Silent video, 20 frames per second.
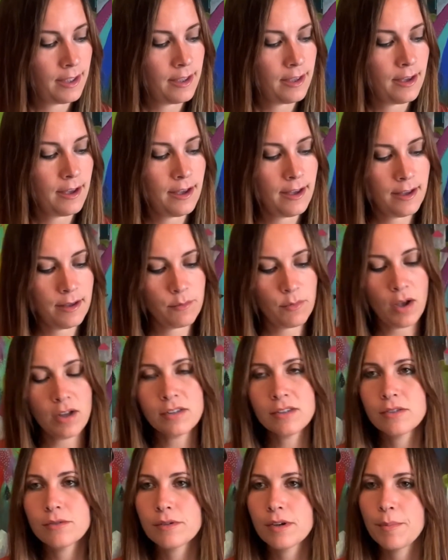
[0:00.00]

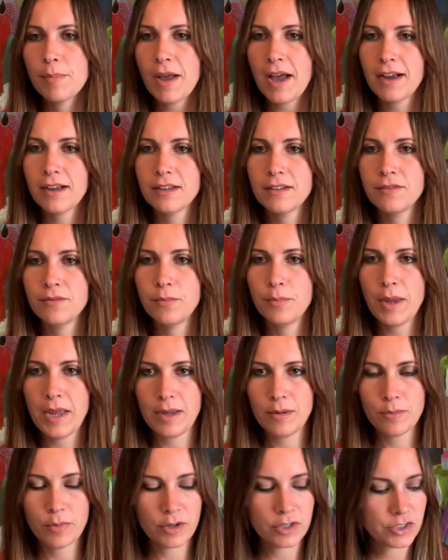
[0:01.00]
Also a pack of
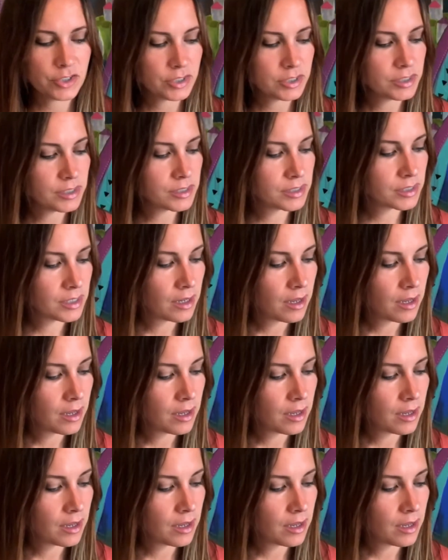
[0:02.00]
paintbrushes.